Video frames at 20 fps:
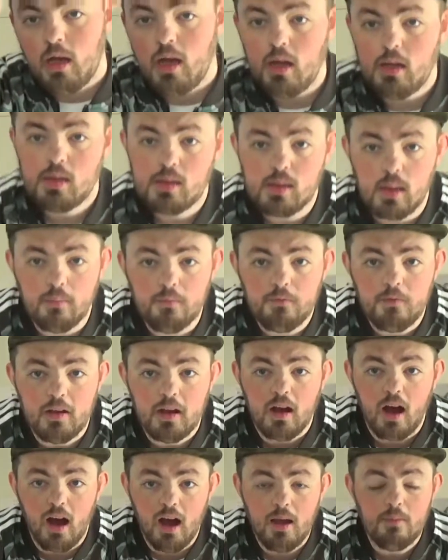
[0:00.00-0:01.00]
is
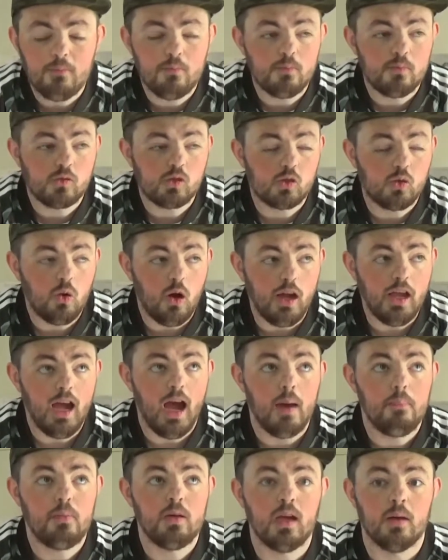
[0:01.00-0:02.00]
something I'm quite
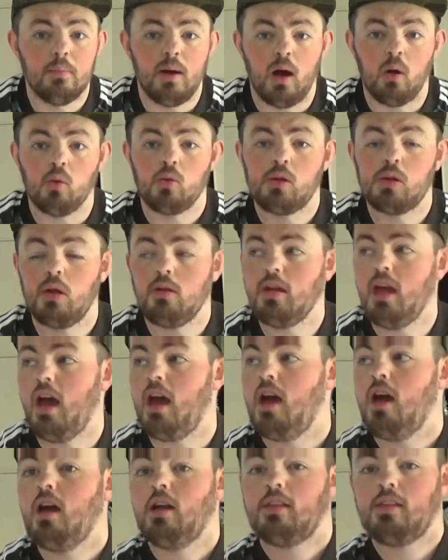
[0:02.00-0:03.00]
happy about. So
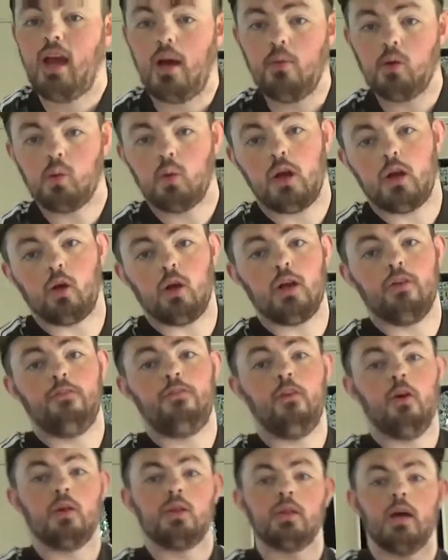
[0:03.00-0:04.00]
yeah, that was what I got at
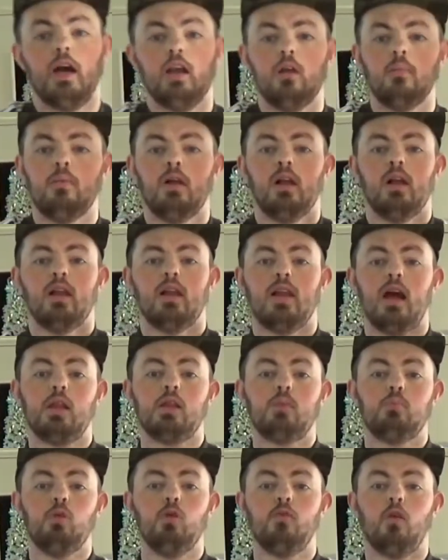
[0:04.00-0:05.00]
Foot Asylum.
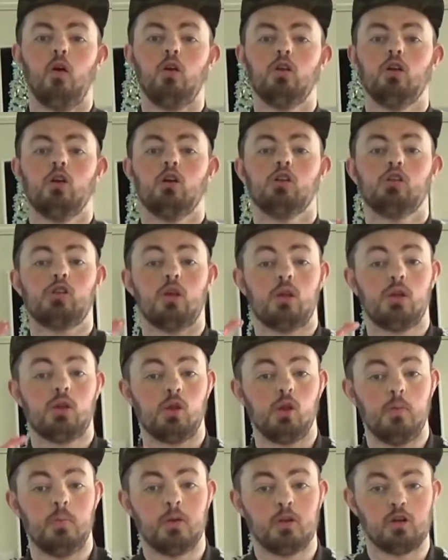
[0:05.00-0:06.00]
Let's move on to
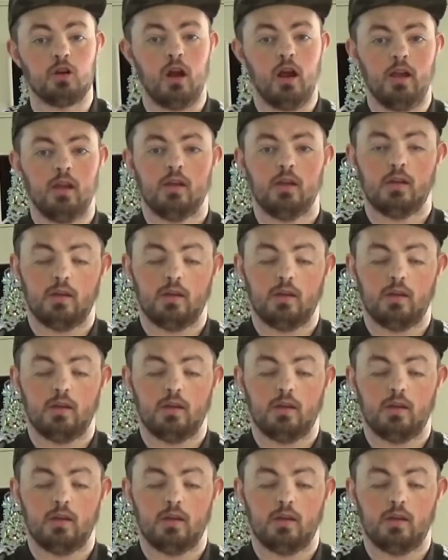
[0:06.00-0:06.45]
Superdry.